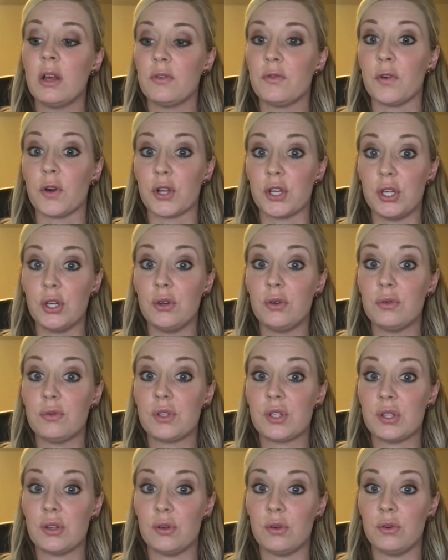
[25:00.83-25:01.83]
for you
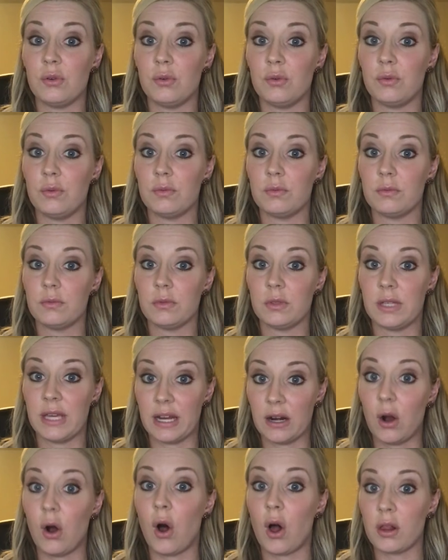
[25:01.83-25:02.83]
to
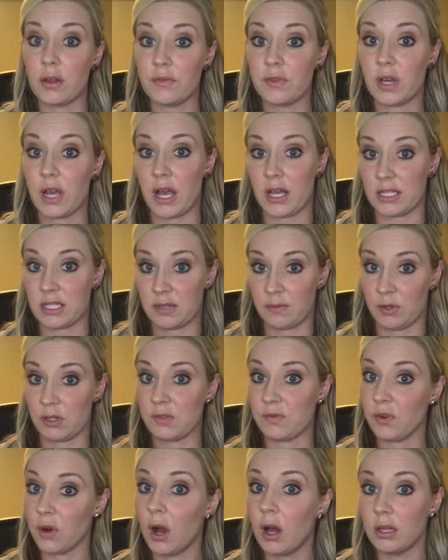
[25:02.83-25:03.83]
get all of the
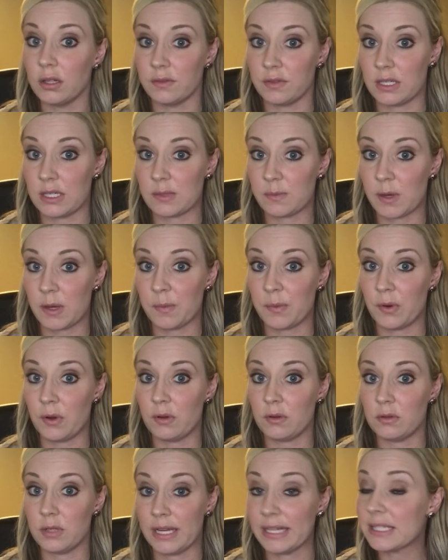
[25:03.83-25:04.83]
customers for all of these
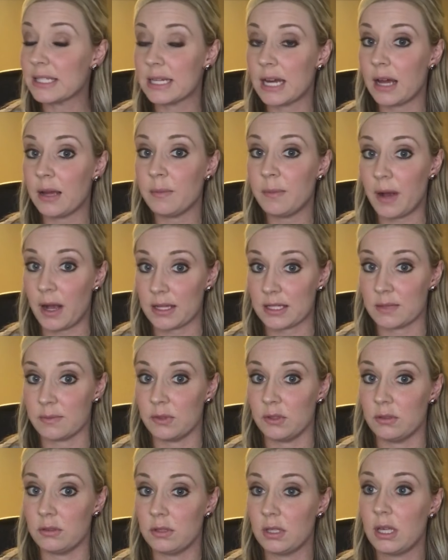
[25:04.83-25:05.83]
people. It's not
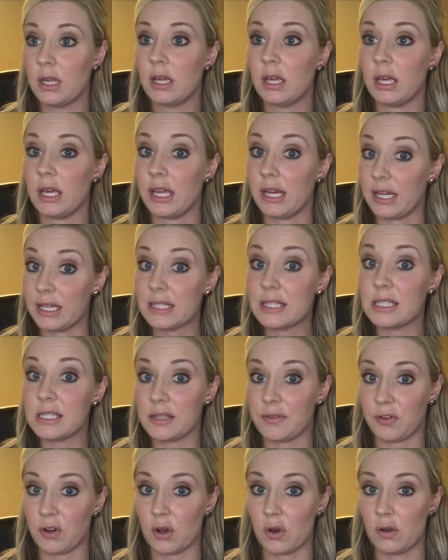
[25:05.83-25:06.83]
impossible. It is
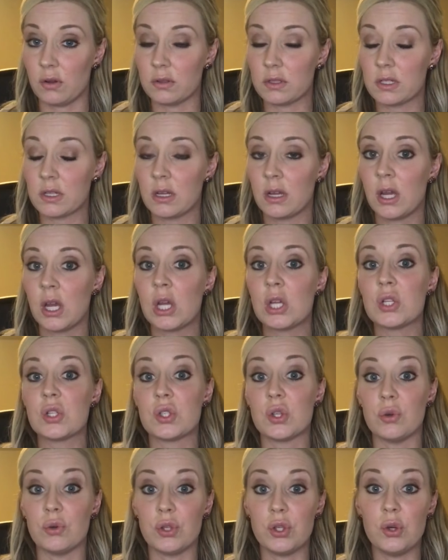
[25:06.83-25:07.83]
difficult.
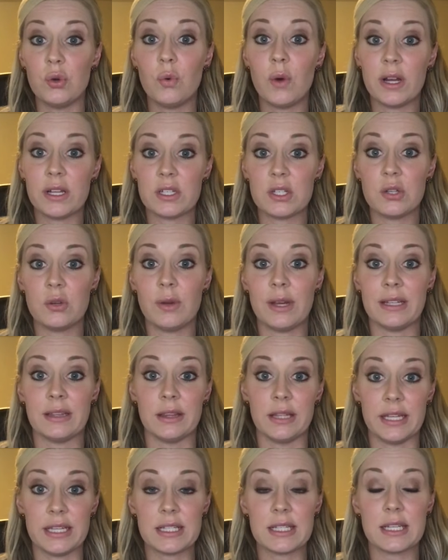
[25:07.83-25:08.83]
So you want to
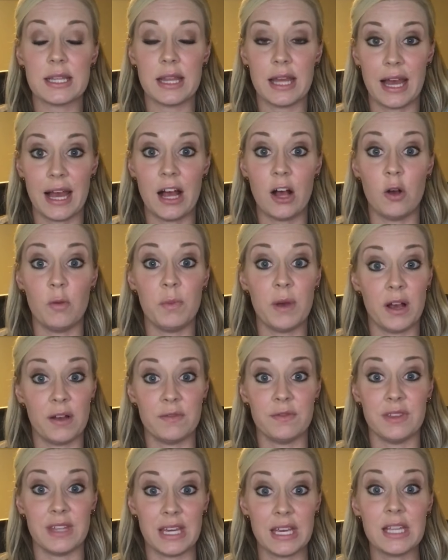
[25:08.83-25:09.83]
enlist the help
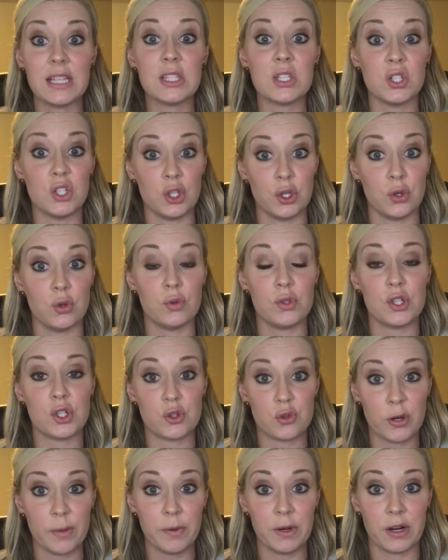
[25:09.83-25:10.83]
of these new
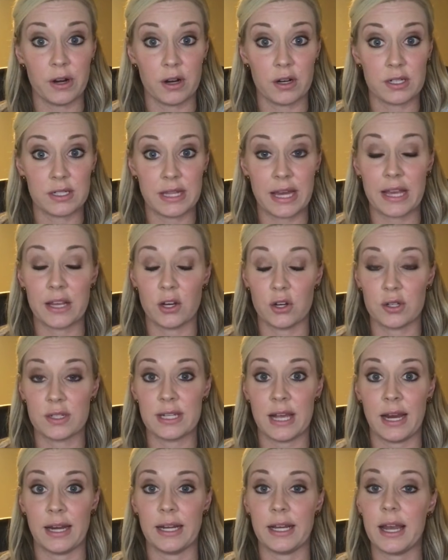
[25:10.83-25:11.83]
distributors that you're
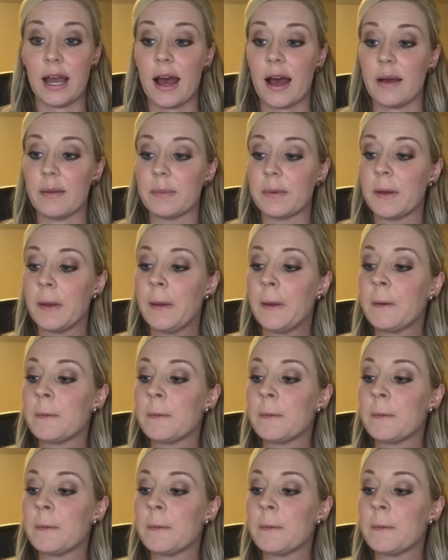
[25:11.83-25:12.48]
signing up.